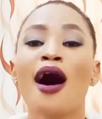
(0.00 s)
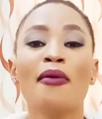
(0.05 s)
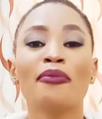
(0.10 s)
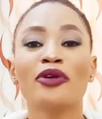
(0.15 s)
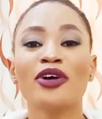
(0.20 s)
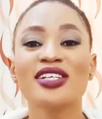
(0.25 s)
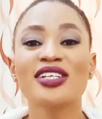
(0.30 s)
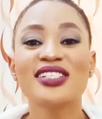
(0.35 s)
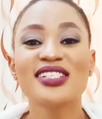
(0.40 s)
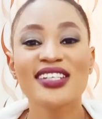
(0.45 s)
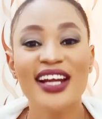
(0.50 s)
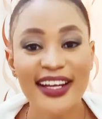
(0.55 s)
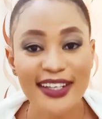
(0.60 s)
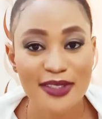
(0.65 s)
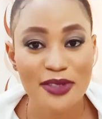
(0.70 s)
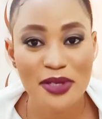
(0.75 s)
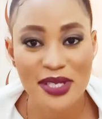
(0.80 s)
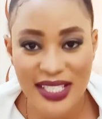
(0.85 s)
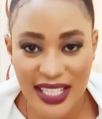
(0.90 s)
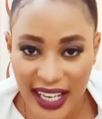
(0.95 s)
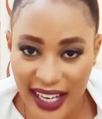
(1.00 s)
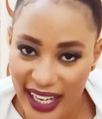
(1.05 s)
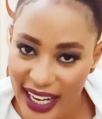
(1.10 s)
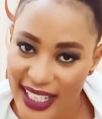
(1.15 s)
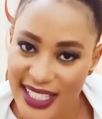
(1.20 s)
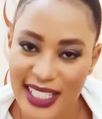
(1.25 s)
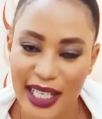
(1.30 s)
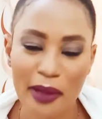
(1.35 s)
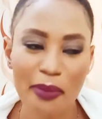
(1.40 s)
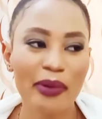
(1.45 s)
I'm not trying to say
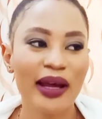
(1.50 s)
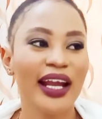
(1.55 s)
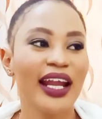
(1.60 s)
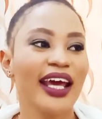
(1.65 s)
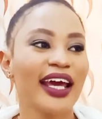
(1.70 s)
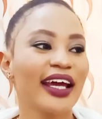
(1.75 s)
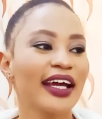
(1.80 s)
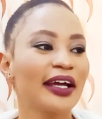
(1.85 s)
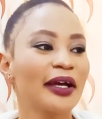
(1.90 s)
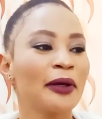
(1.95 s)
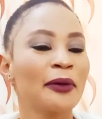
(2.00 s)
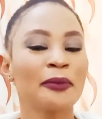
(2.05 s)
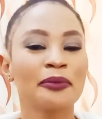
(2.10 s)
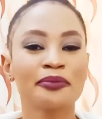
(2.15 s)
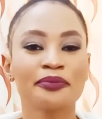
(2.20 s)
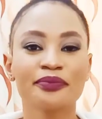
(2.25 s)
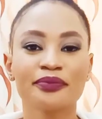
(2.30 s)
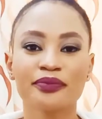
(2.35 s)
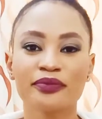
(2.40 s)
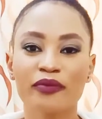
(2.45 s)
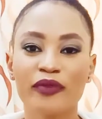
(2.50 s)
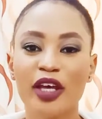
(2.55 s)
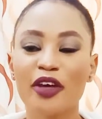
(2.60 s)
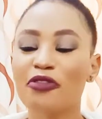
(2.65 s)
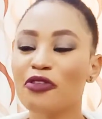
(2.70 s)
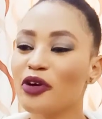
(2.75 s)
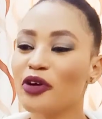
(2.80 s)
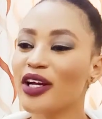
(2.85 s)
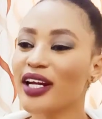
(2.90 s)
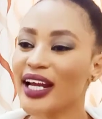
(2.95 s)
ratchet, but like,
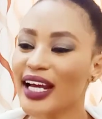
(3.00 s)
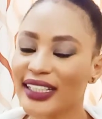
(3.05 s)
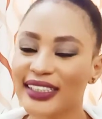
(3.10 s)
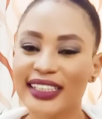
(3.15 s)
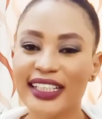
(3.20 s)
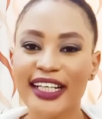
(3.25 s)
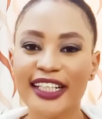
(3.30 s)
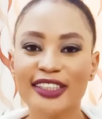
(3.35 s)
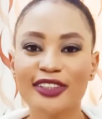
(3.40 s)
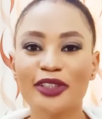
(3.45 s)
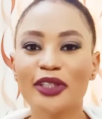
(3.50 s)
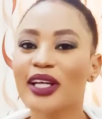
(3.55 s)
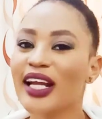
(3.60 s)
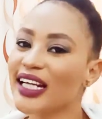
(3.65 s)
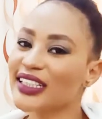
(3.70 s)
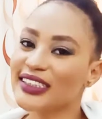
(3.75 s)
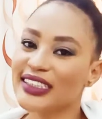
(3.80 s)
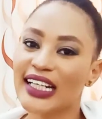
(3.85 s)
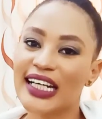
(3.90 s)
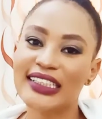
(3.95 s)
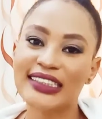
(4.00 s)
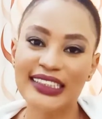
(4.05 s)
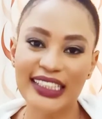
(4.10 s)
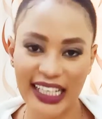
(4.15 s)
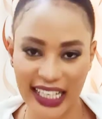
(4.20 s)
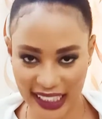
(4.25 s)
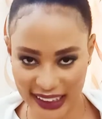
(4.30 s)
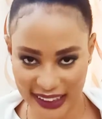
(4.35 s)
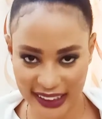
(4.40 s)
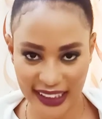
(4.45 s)
if you're ratchet, you'll attract
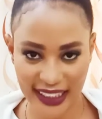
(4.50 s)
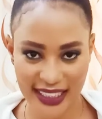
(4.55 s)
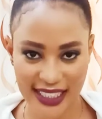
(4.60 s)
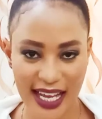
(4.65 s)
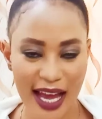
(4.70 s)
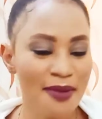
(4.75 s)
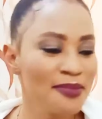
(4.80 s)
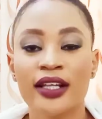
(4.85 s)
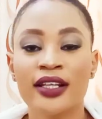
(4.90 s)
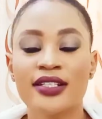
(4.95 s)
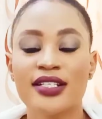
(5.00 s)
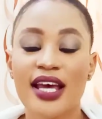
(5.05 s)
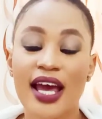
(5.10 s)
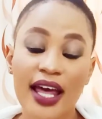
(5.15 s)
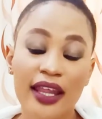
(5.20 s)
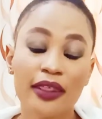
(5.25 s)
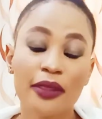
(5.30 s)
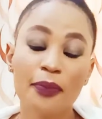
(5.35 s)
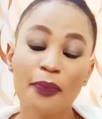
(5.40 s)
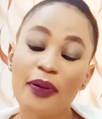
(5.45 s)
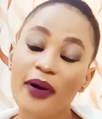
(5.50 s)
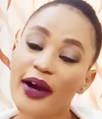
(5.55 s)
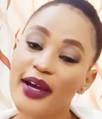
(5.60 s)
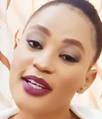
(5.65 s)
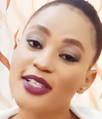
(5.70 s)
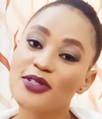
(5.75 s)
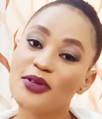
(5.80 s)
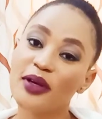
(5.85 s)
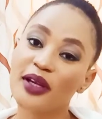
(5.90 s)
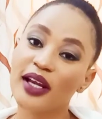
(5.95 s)
ratchet. The 10th
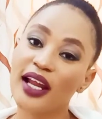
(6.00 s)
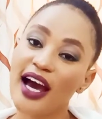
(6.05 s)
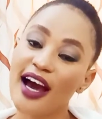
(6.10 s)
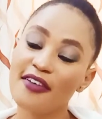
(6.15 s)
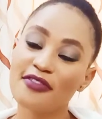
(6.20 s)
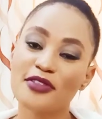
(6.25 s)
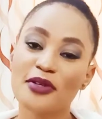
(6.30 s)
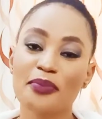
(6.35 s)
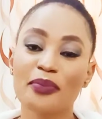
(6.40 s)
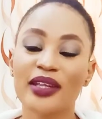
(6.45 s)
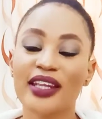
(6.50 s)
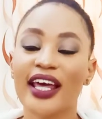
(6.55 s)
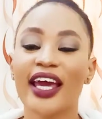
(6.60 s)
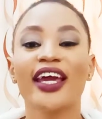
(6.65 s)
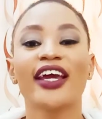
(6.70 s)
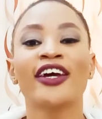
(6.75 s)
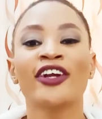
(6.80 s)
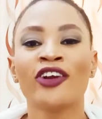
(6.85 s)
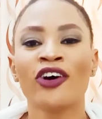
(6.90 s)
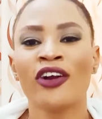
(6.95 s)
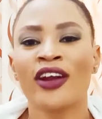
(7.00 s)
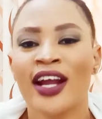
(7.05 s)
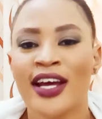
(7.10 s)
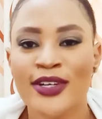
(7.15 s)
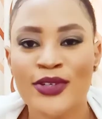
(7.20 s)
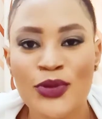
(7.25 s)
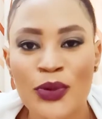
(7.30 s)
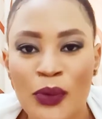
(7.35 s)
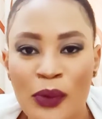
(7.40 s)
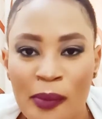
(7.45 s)
point will have to be the
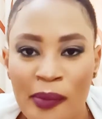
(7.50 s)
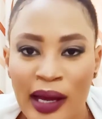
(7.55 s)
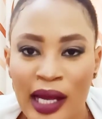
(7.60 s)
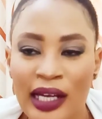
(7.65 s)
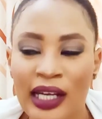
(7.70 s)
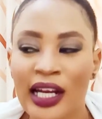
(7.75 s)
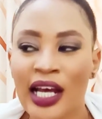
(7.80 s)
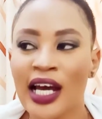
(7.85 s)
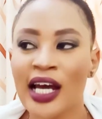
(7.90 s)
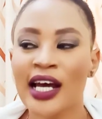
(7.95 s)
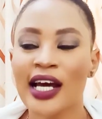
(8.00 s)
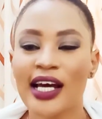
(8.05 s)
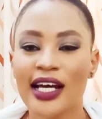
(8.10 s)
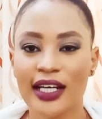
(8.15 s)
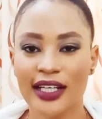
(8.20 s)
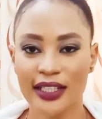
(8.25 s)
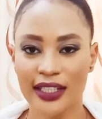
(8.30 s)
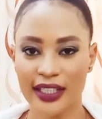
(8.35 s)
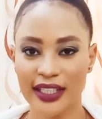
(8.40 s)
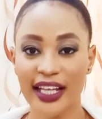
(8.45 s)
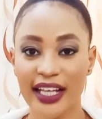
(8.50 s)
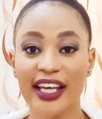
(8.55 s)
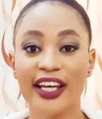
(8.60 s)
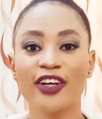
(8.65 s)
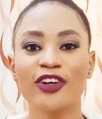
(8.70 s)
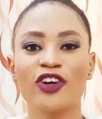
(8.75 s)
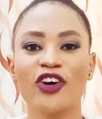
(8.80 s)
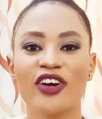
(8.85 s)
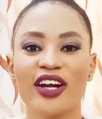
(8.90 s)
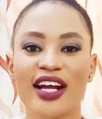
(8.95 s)
ignorant woman. The
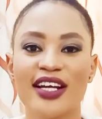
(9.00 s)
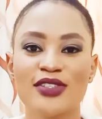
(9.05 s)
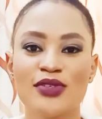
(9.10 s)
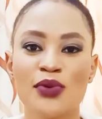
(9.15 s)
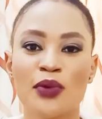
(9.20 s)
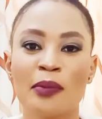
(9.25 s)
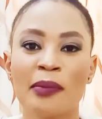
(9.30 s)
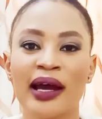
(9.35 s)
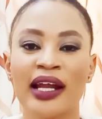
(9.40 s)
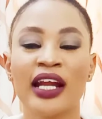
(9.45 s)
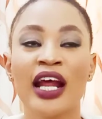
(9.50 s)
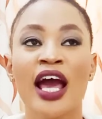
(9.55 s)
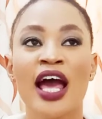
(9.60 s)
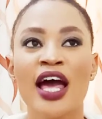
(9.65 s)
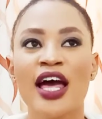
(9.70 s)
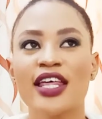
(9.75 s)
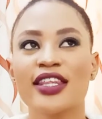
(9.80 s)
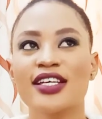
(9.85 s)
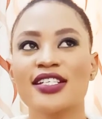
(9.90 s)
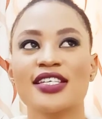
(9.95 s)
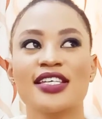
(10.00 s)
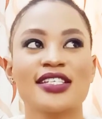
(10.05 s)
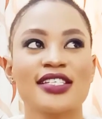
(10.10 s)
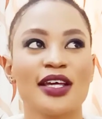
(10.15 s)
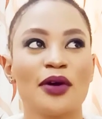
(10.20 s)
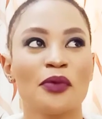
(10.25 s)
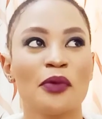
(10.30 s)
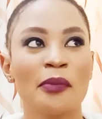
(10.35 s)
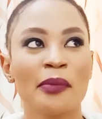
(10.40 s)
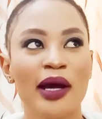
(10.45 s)
ignorant woman. This
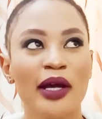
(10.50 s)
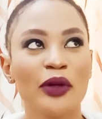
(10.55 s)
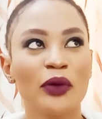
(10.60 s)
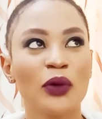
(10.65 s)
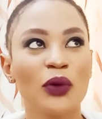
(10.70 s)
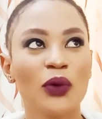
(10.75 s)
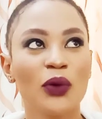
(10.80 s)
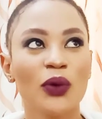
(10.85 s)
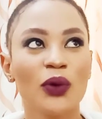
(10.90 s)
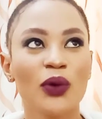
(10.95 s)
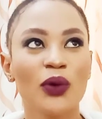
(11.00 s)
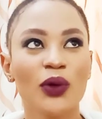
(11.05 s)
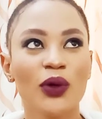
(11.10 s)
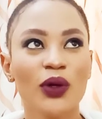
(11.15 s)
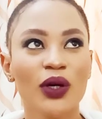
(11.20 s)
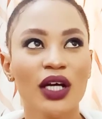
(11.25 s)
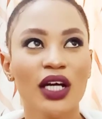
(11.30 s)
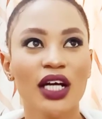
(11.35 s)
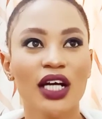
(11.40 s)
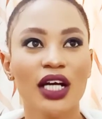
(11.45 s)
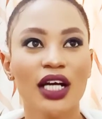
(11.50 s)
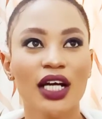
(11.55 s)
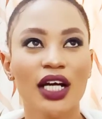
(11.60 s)
is the woman who